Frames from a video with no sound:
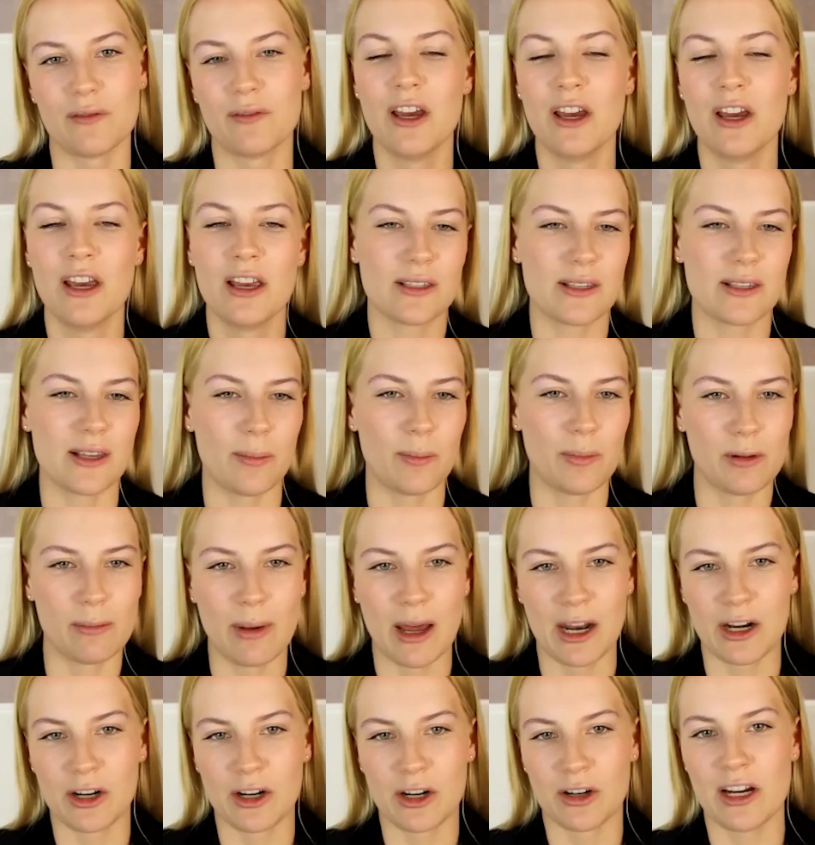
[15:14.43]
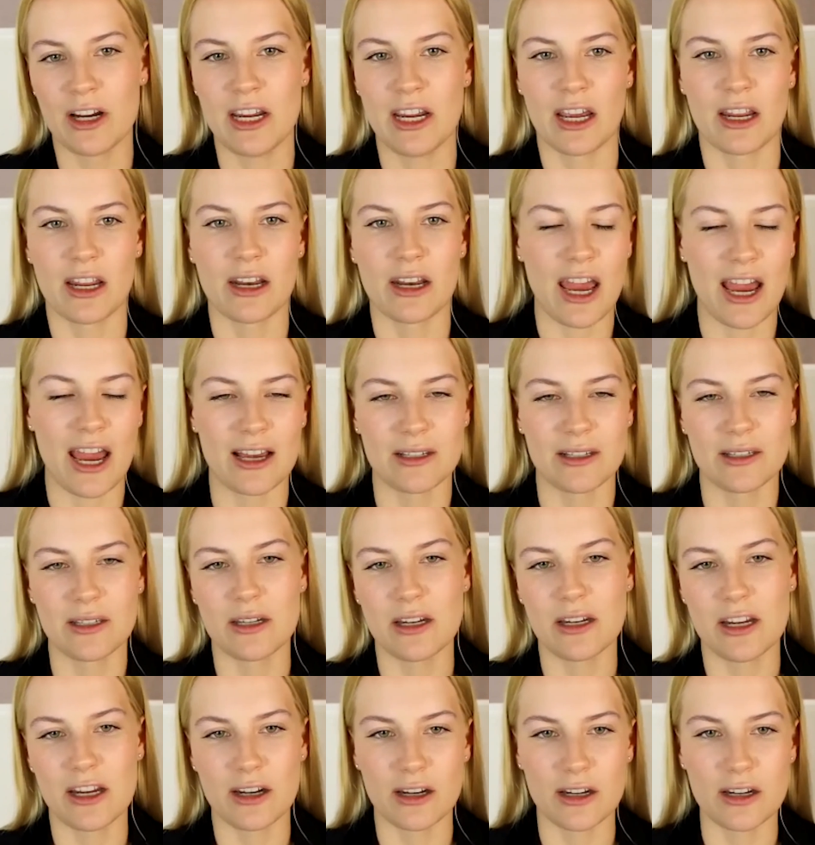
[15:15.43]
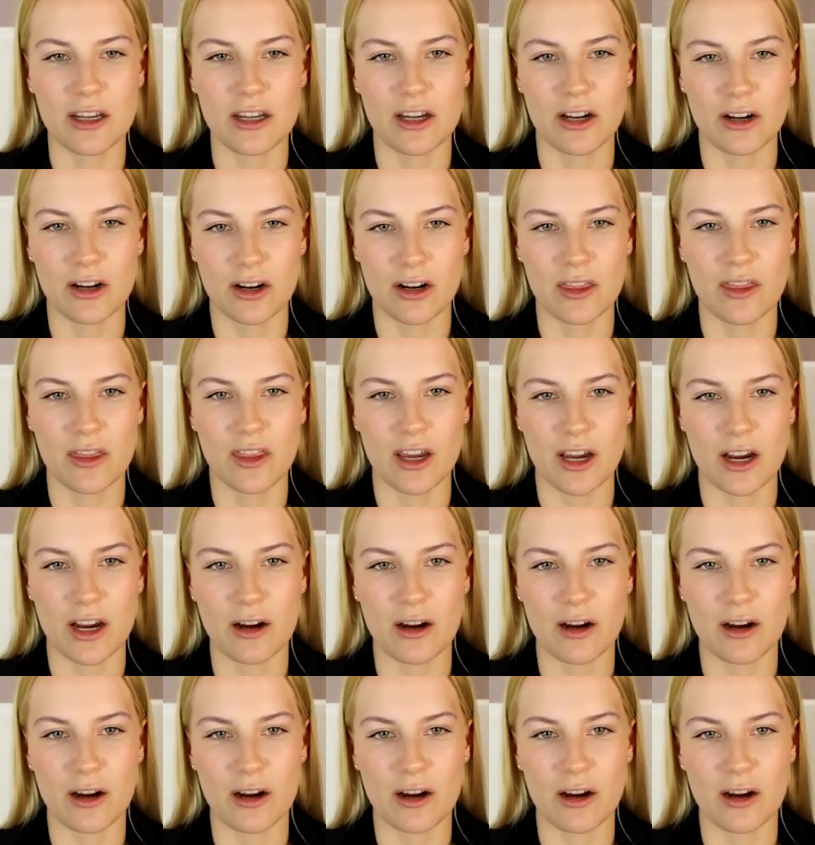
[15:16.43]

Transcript: supplementary and as needed here and there.